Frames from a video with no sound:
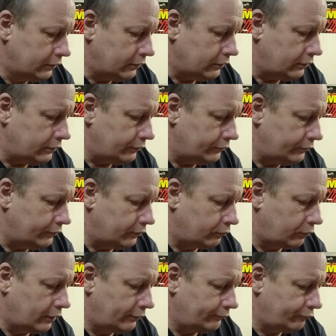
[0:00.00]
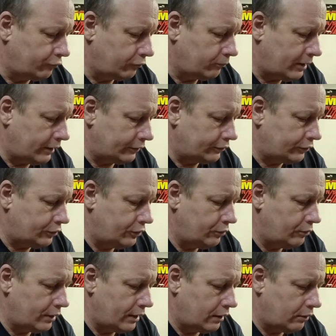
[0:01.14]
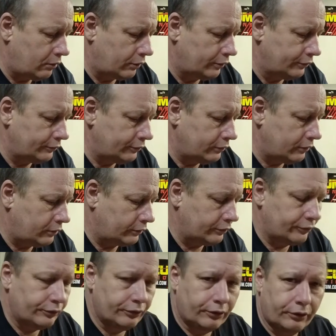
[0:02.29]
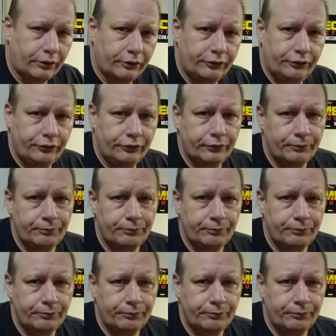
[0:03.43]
They'll run for about 2 hours on a charge,